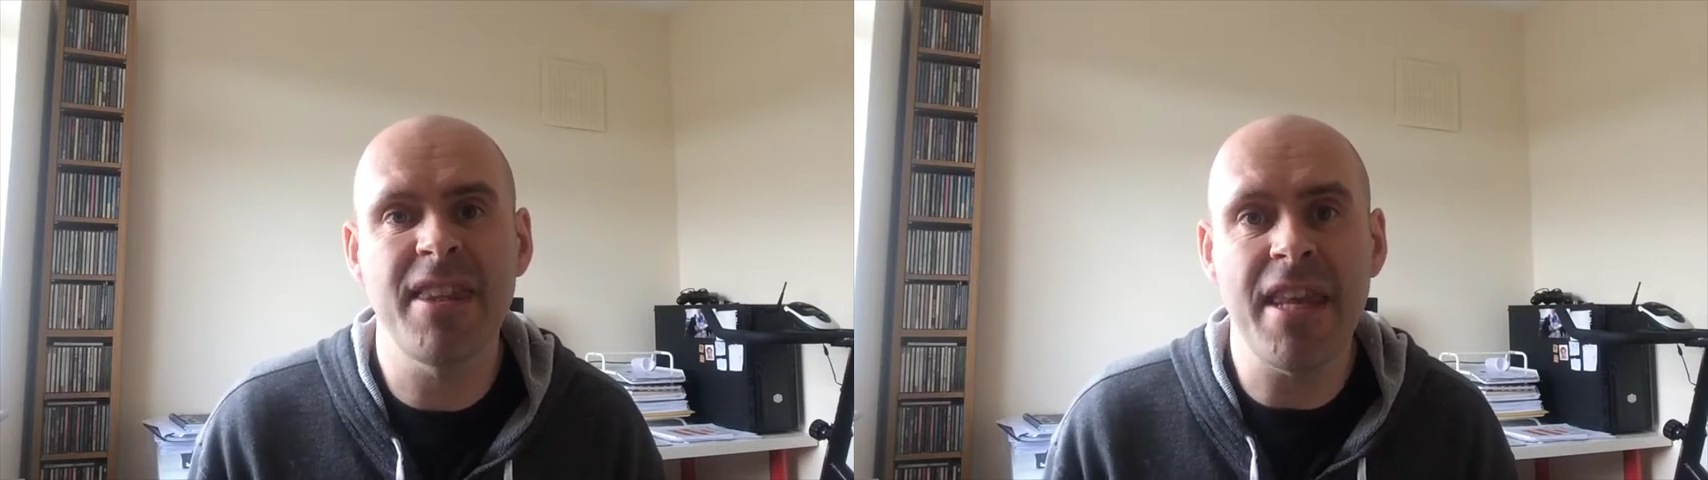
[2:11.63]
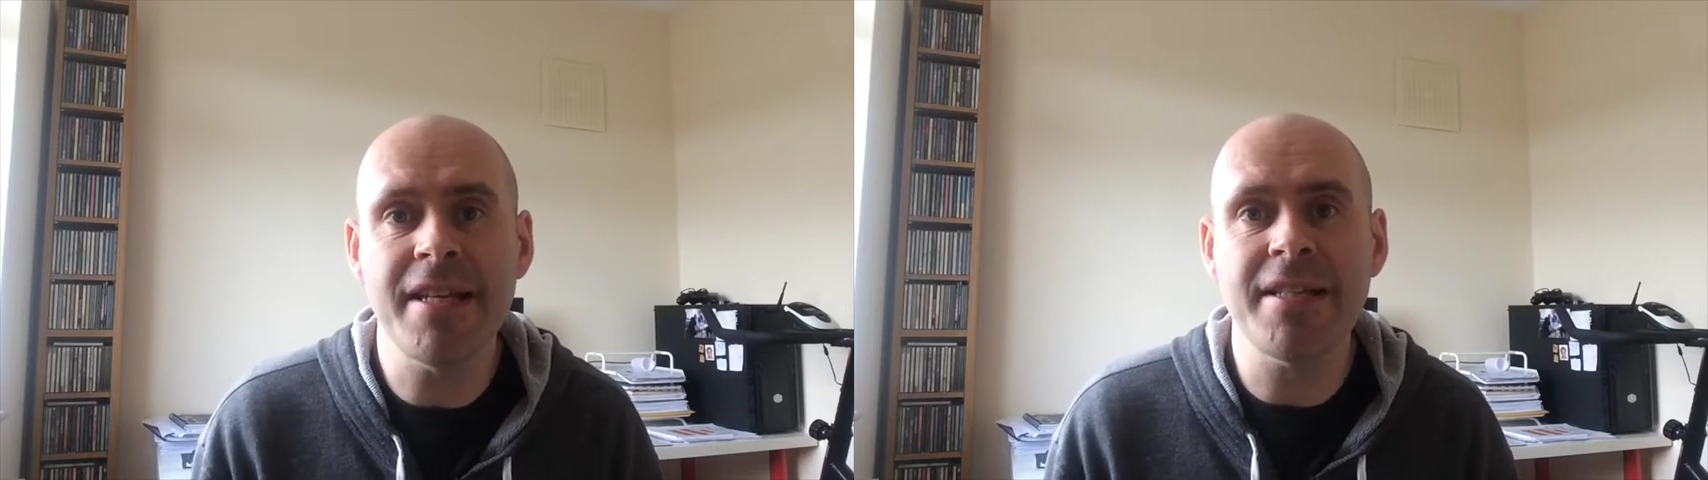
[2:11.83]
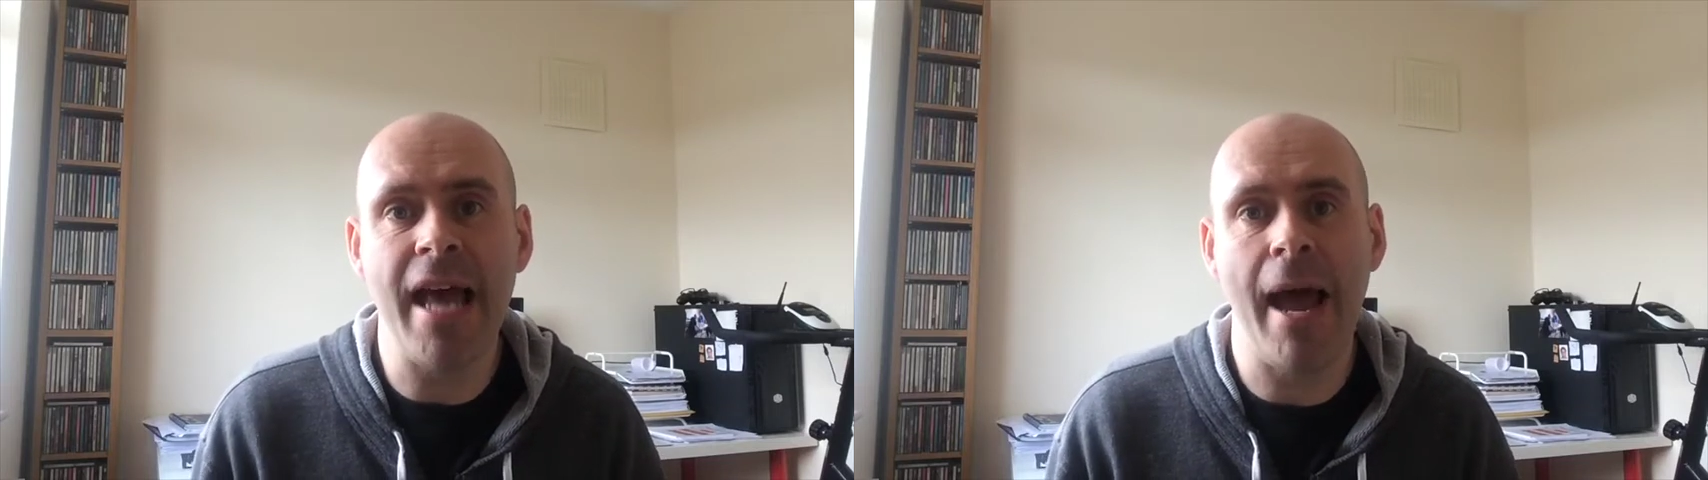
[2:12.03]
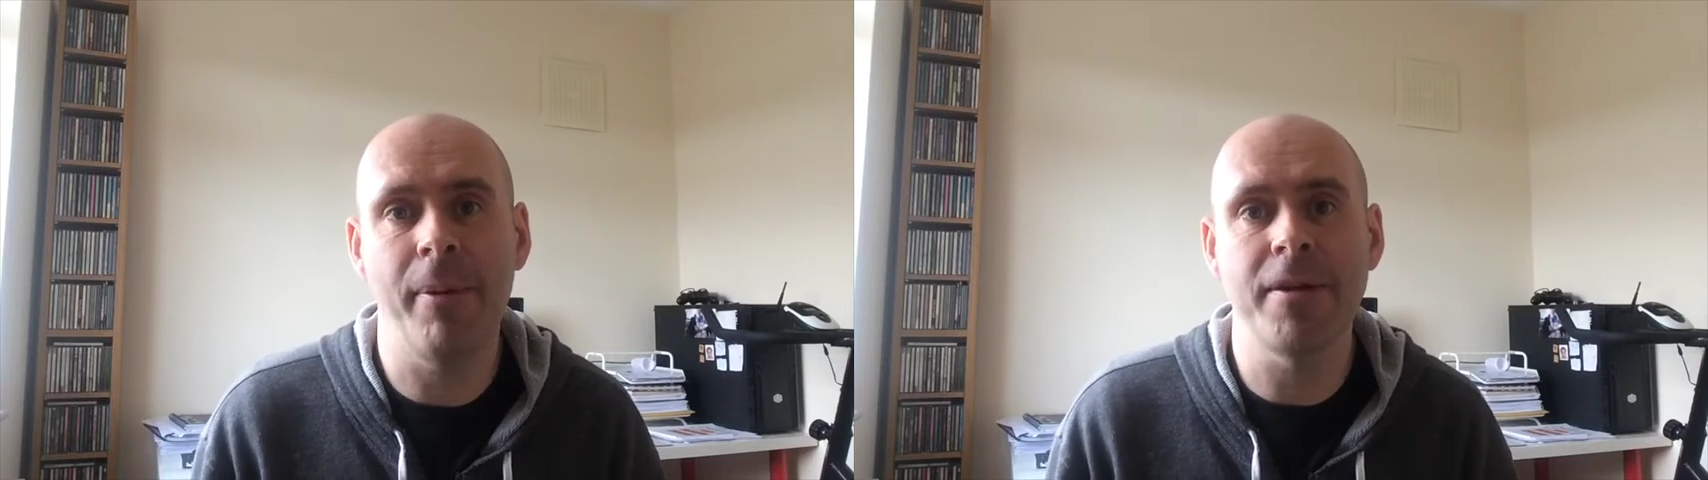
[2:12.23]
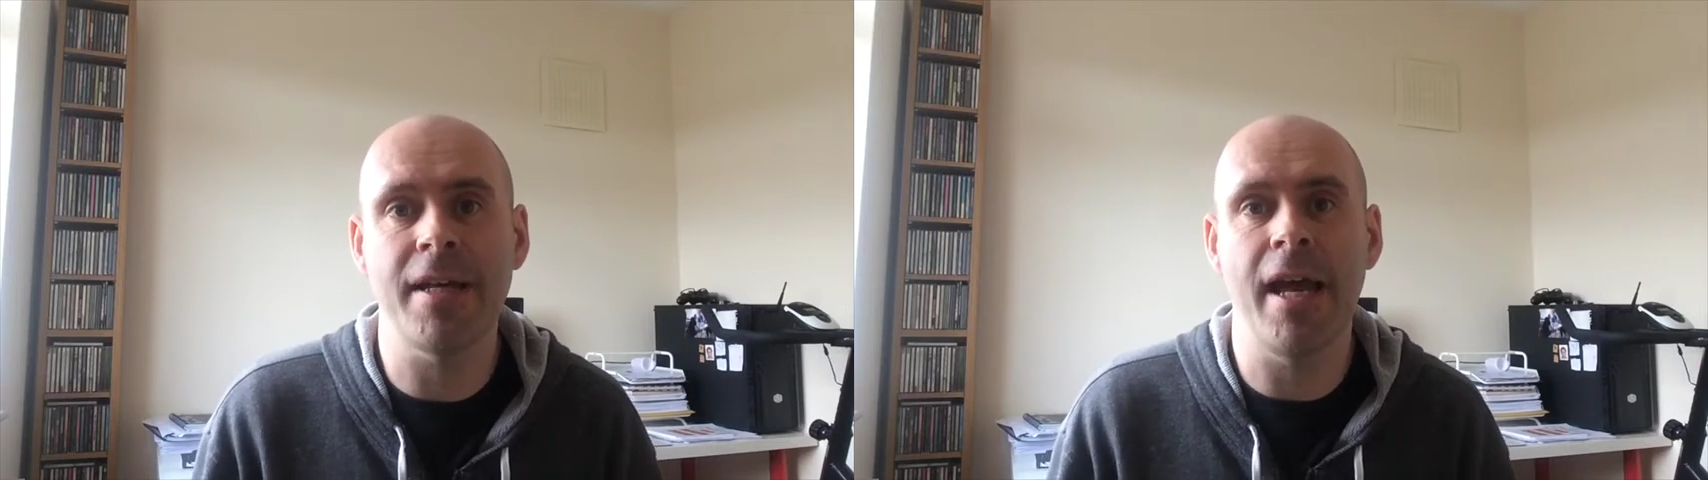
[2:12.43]
things
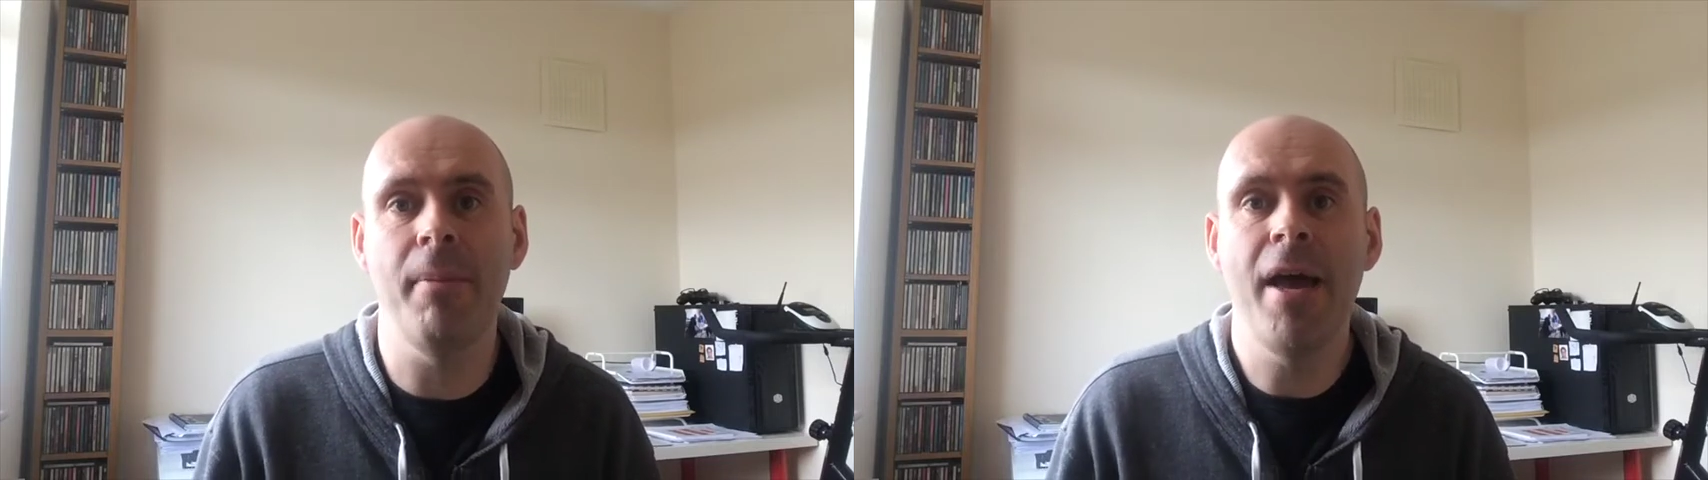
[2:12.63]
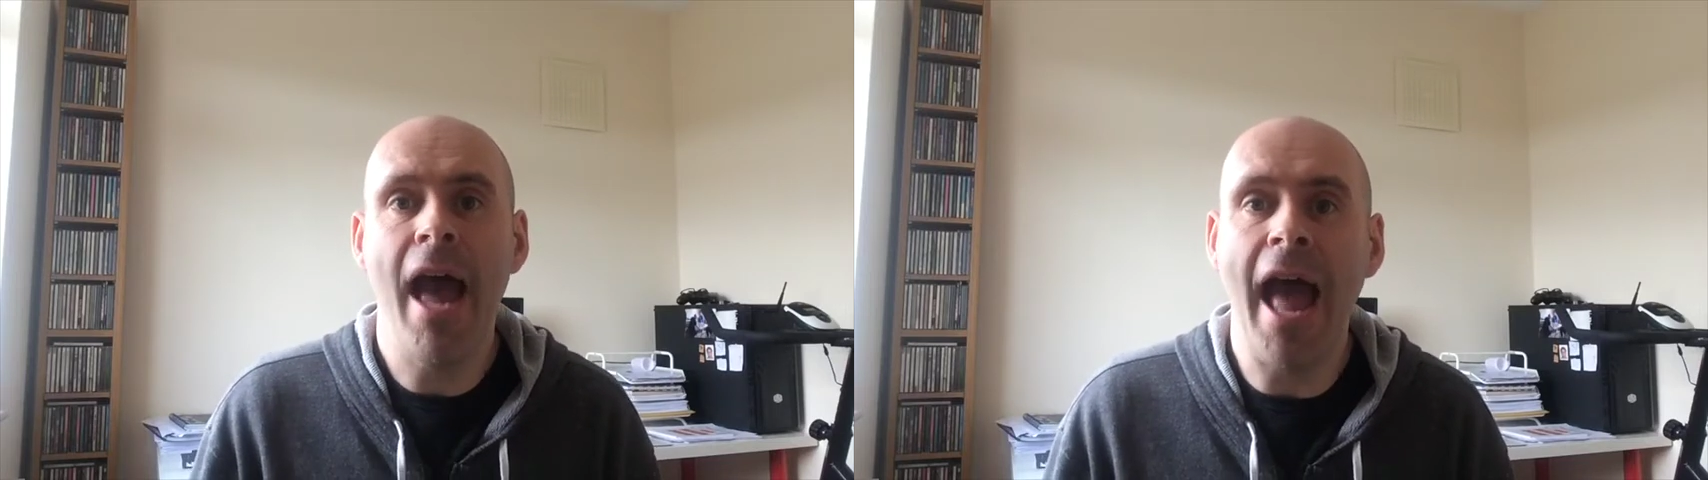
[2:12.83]
happen to him